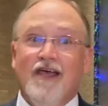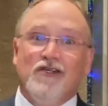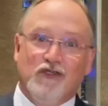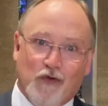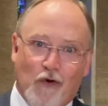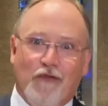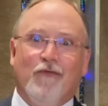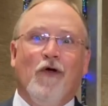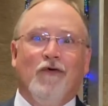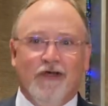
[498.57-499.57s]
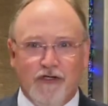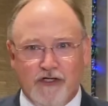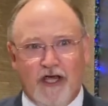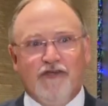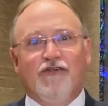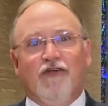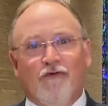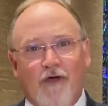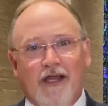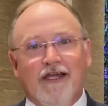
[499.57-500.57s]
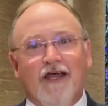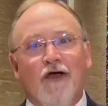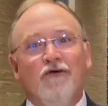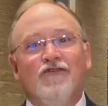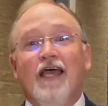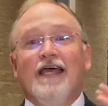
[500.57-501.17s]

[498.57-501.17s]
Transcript: sore throat, congestion, runny nose,